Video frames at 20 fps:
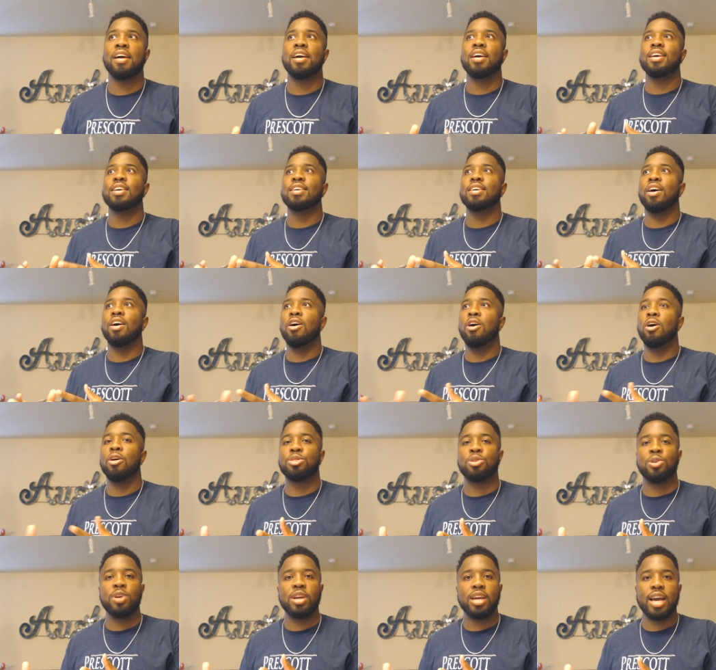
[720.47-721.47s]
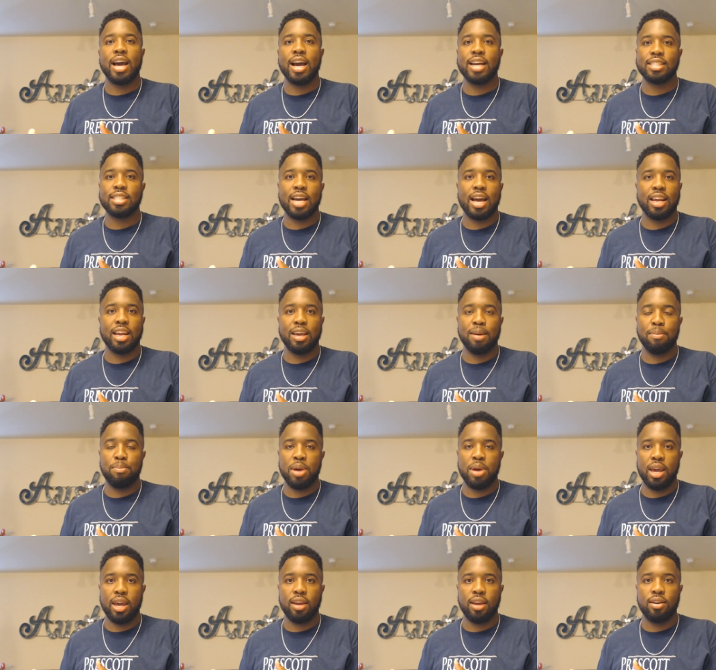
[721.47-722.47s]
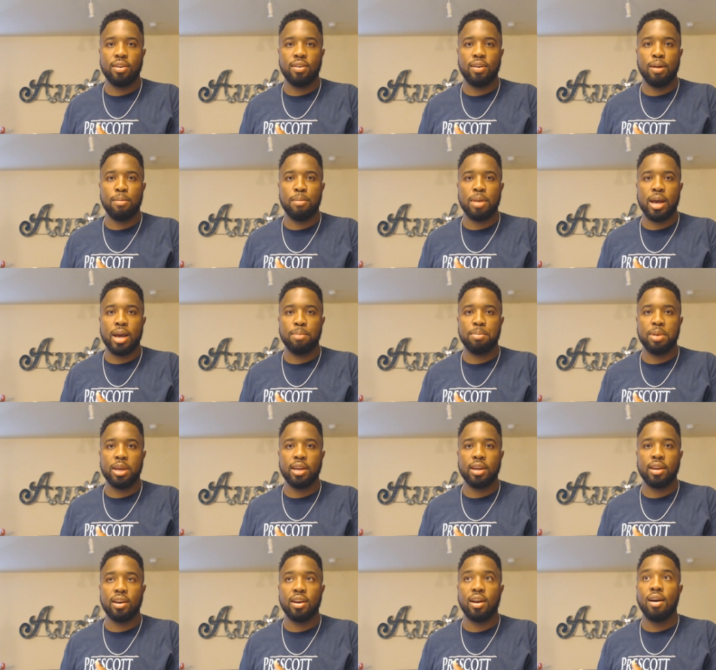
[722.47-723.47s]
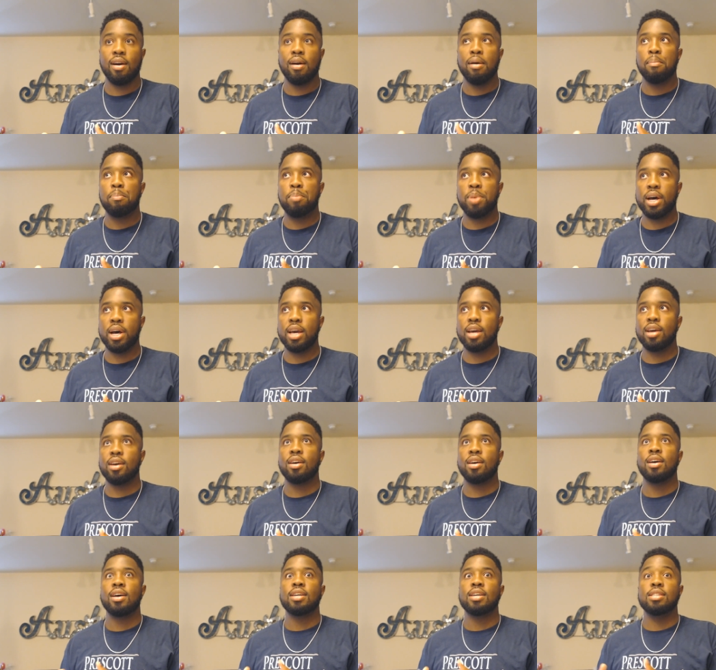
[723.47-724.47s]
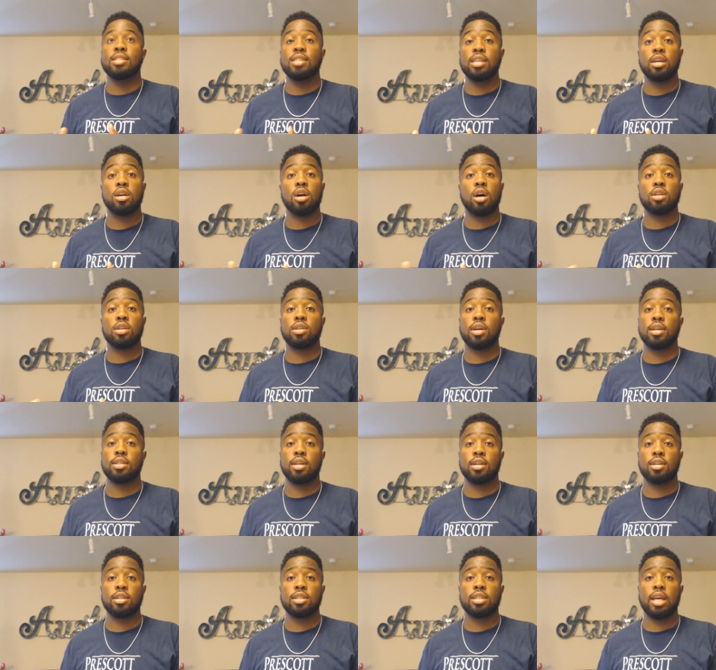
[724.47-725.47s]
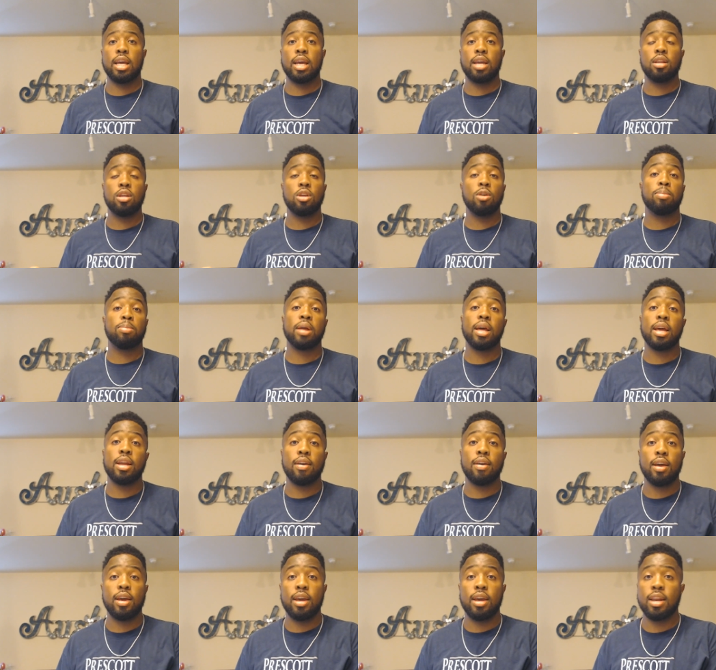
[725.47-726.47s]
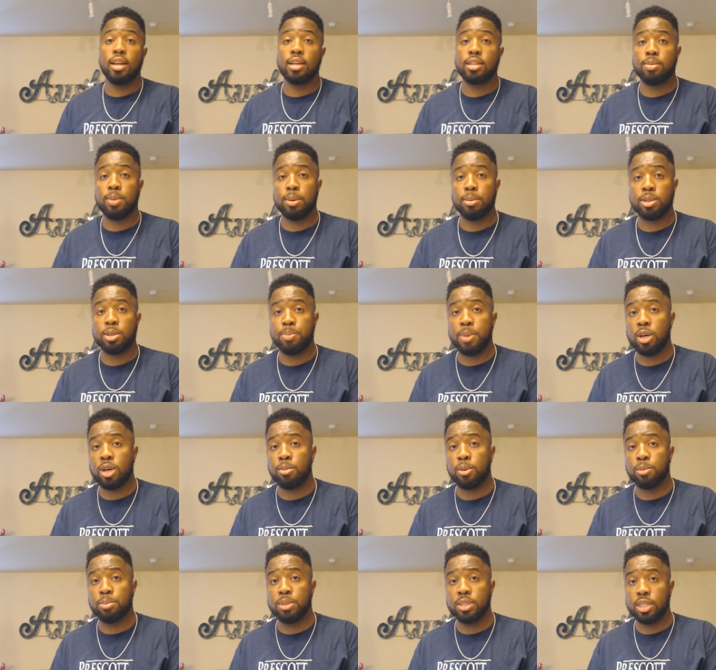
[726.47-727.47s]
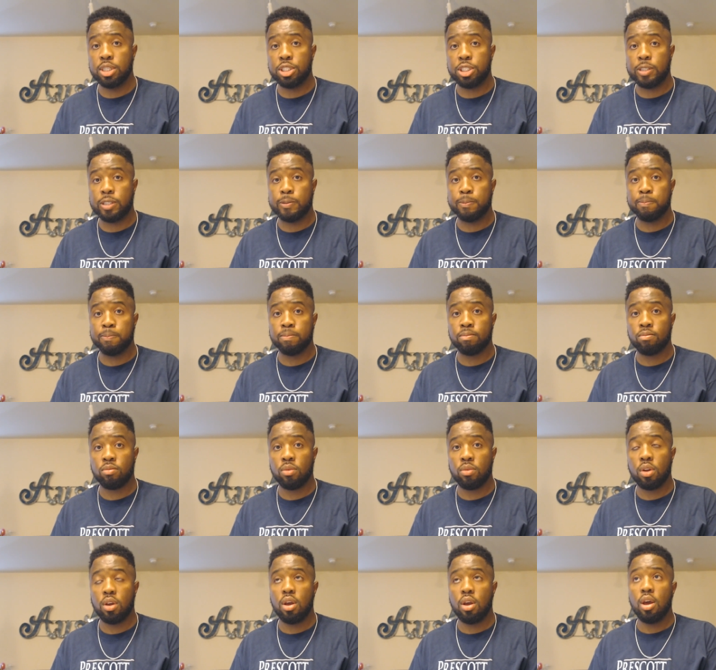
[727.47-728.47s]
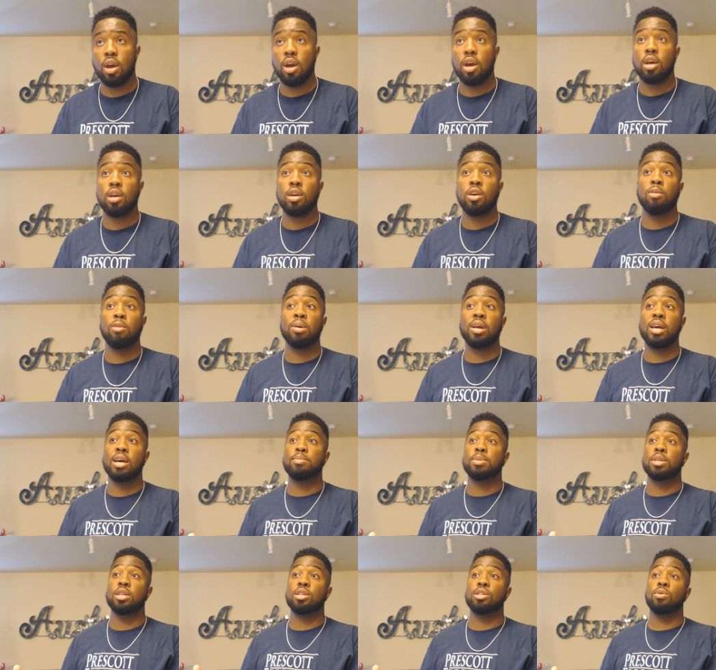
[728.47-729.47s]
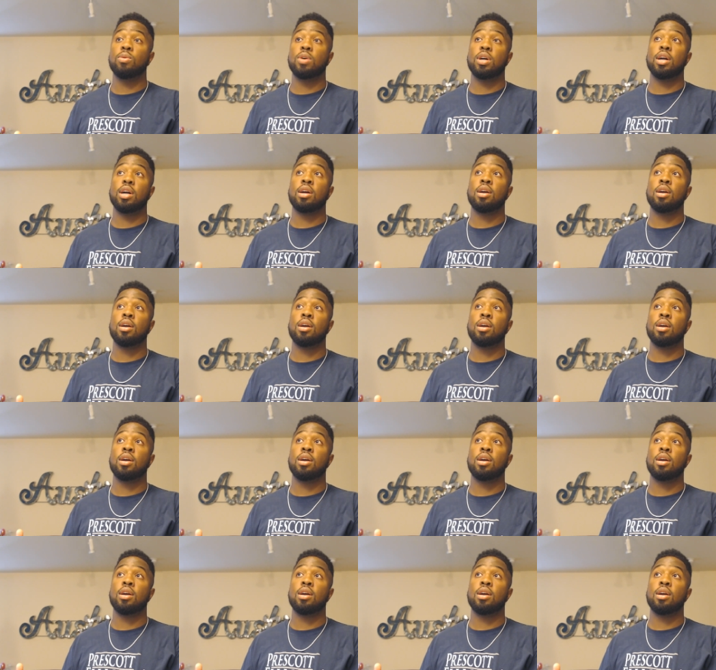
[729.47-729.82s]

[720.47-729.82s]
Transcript: All three guys got to get paid, in my opinion. But Zeke also has to understand, you played an expendable position. You play a position where